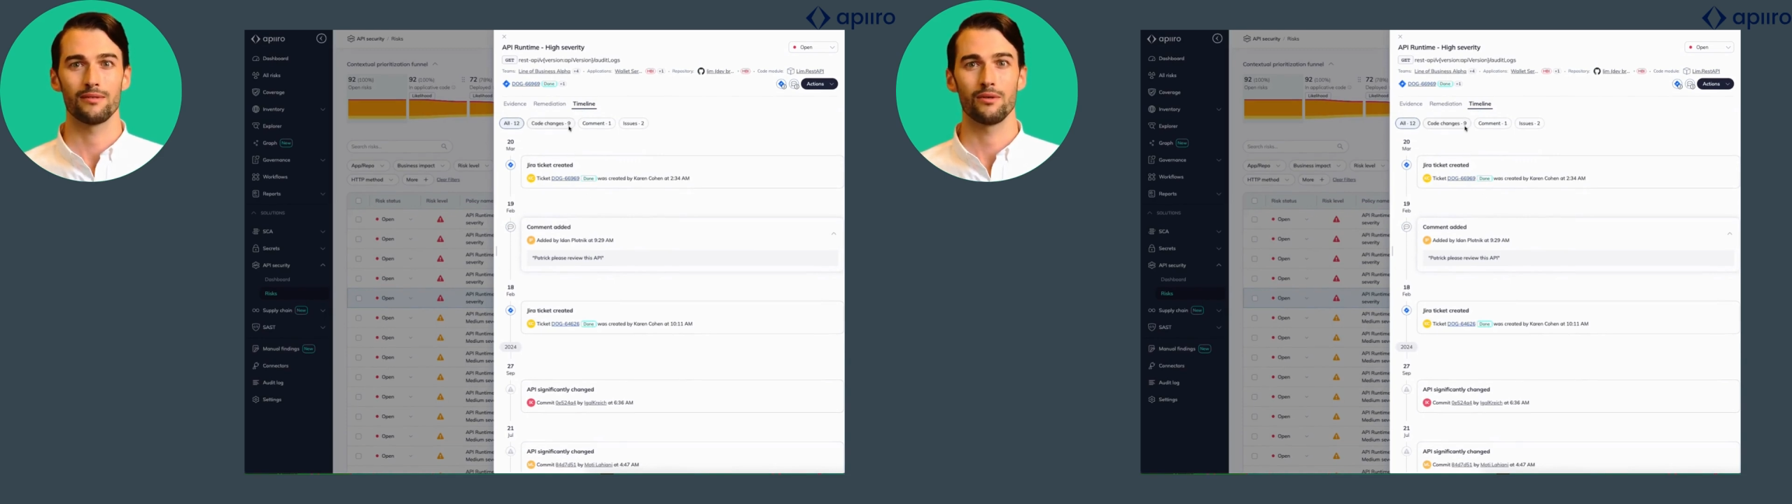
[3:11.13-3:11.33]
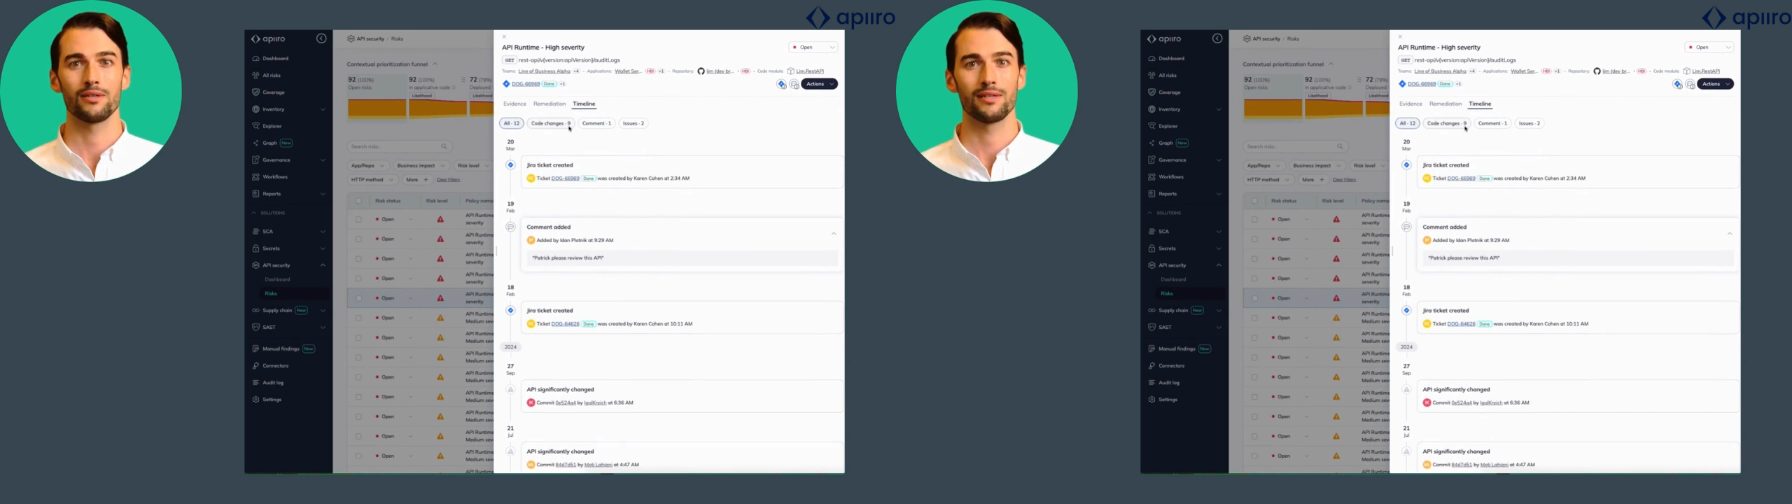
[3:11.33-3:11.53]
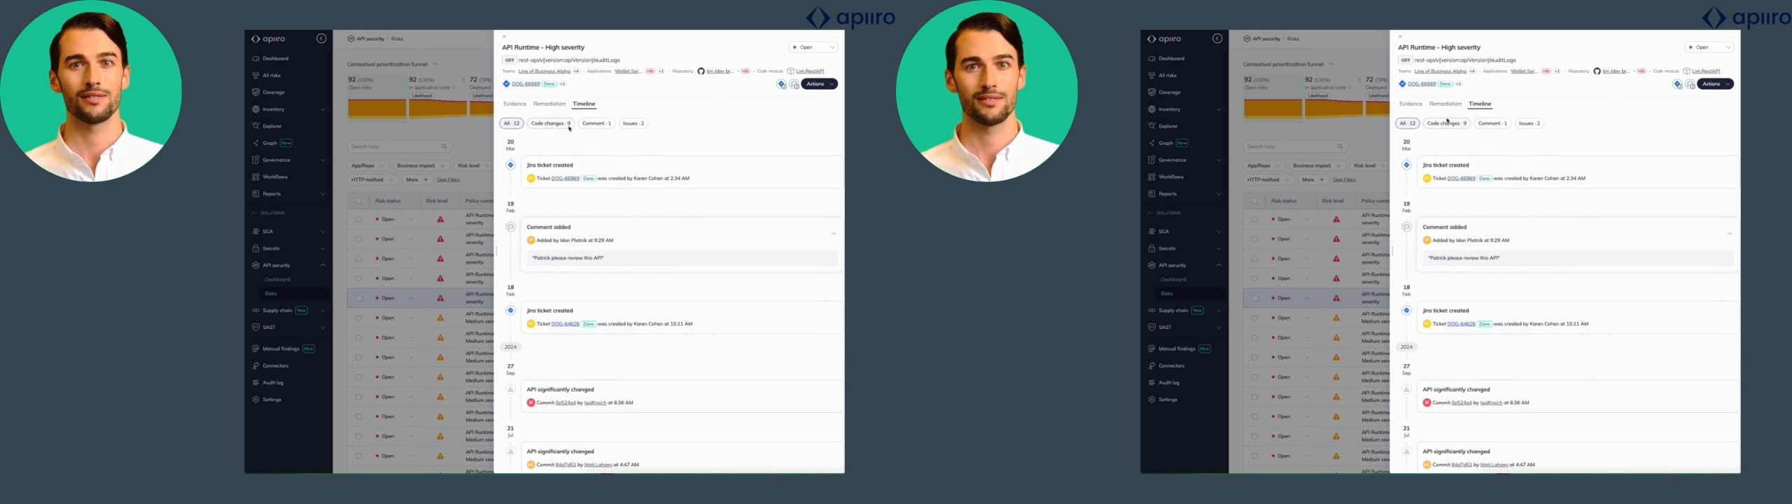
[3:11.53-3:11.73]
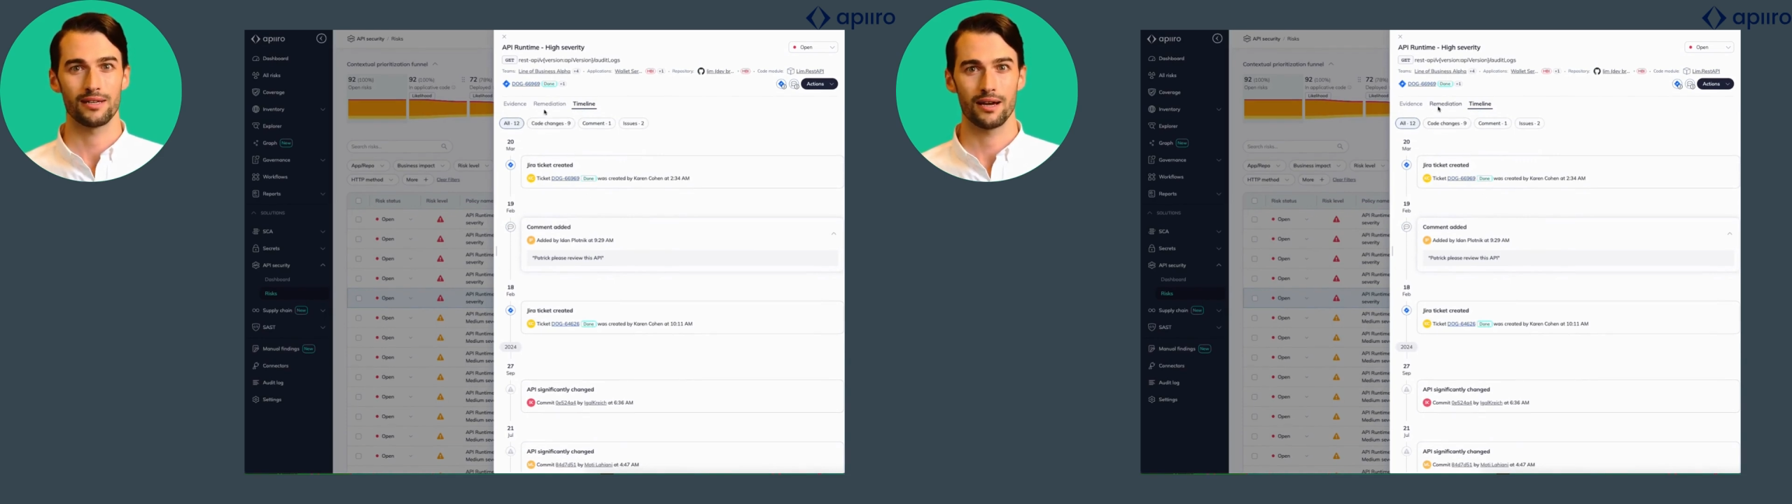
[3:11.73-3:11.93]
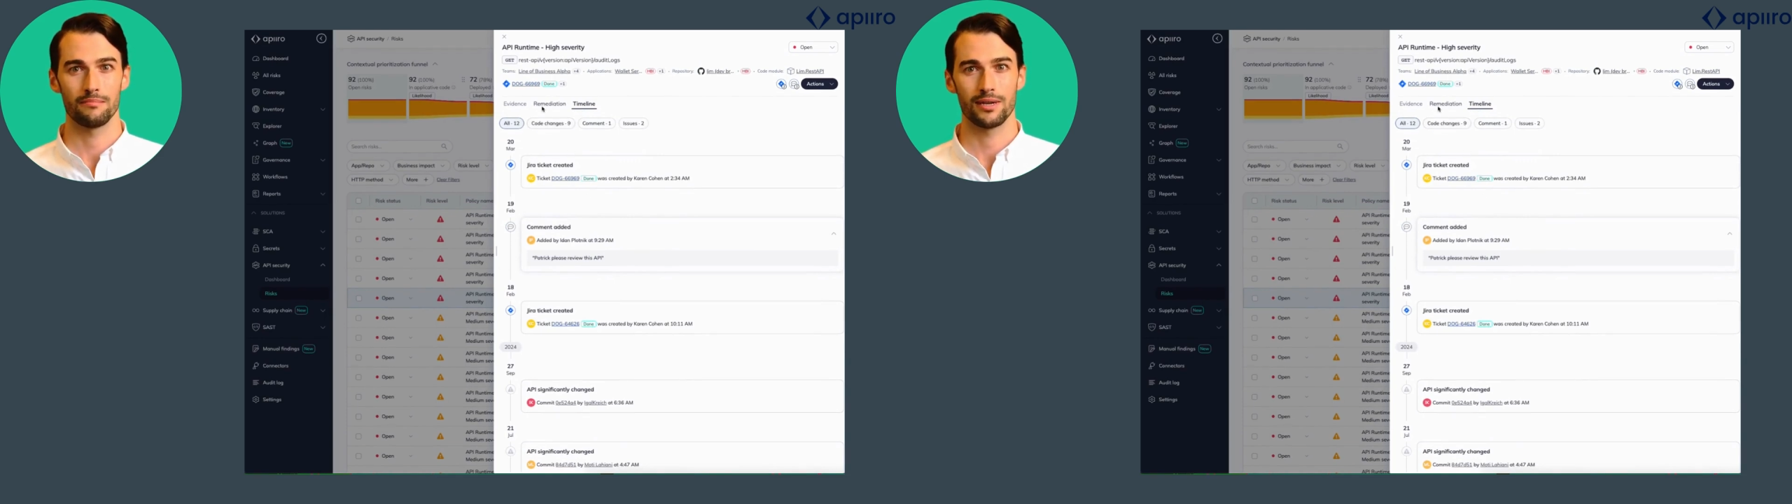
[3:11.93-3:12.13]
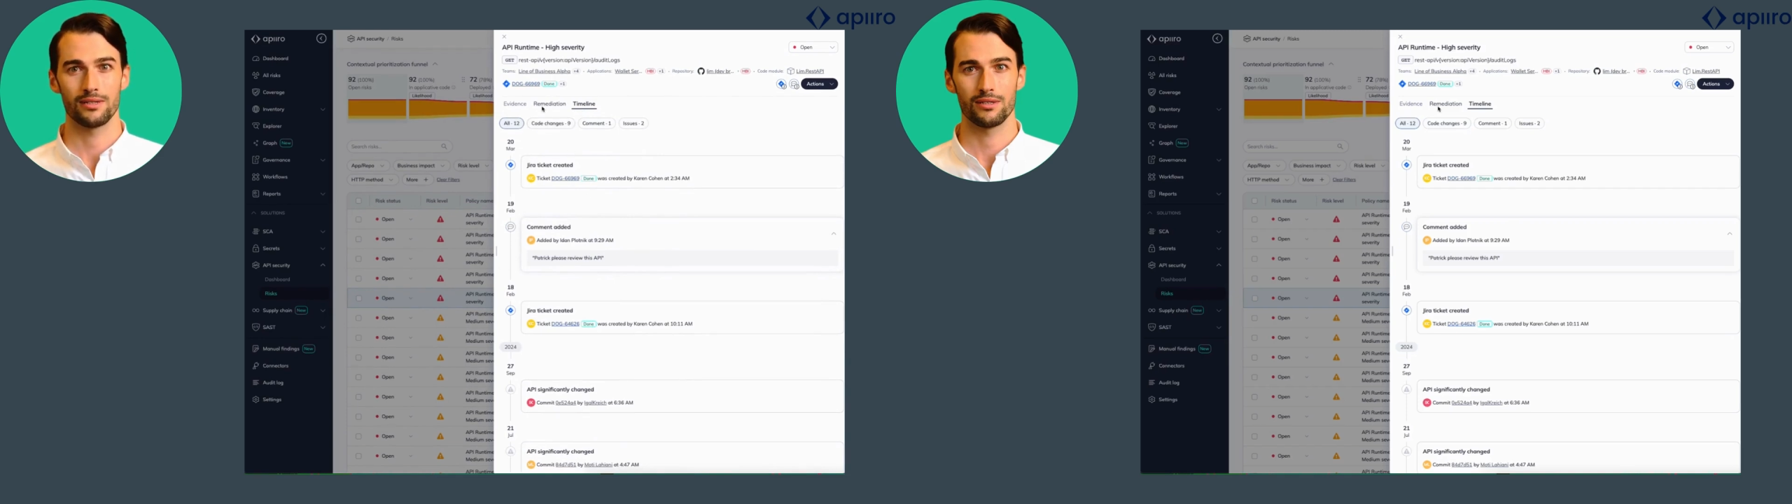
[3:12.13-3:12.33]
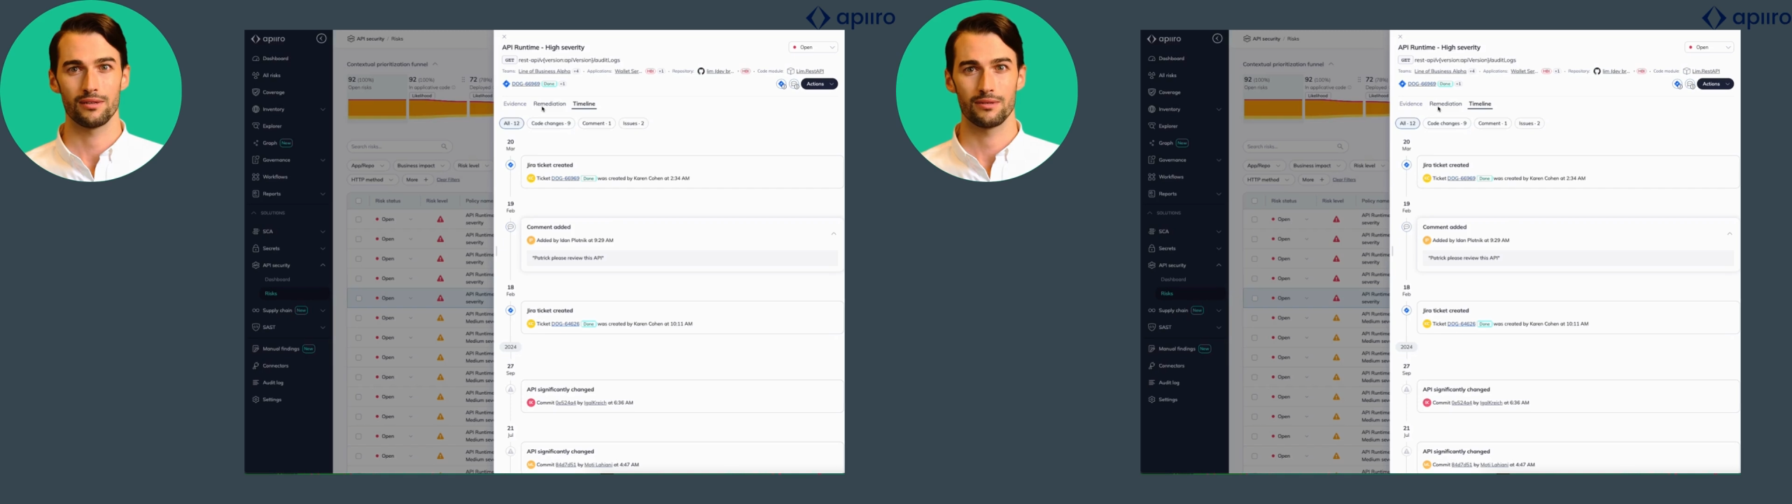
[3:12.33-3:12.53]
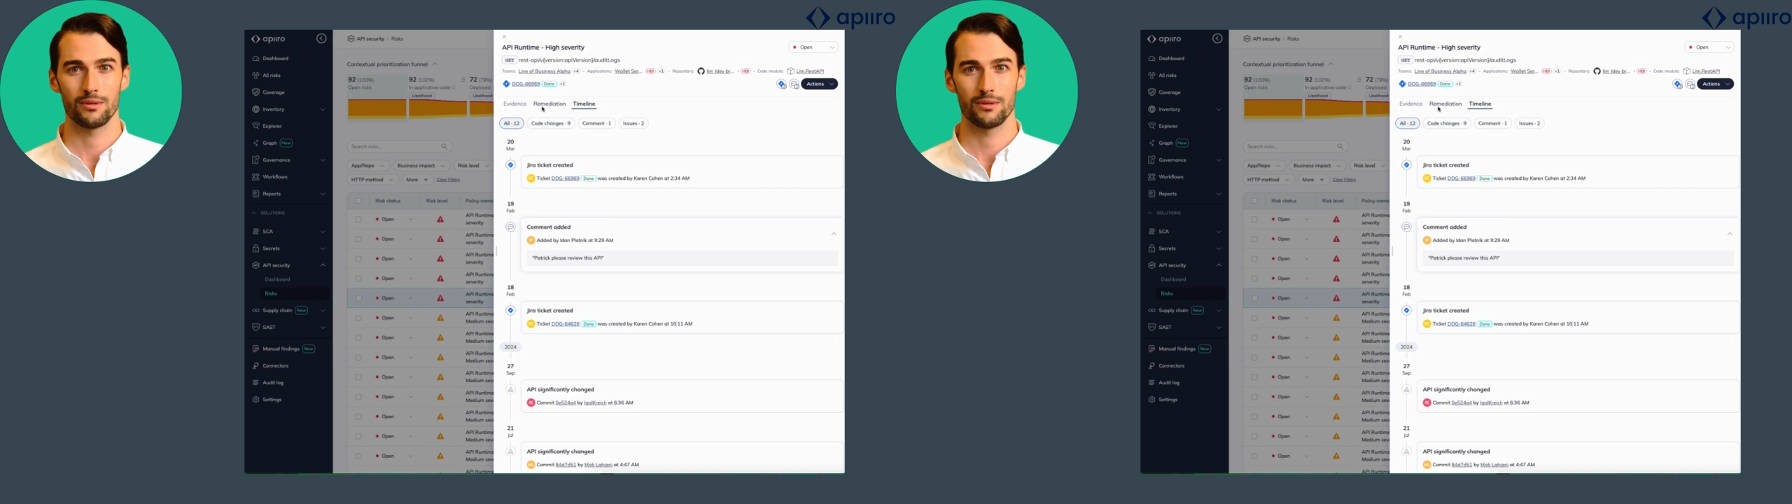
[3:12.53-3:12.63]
or send a Slack message about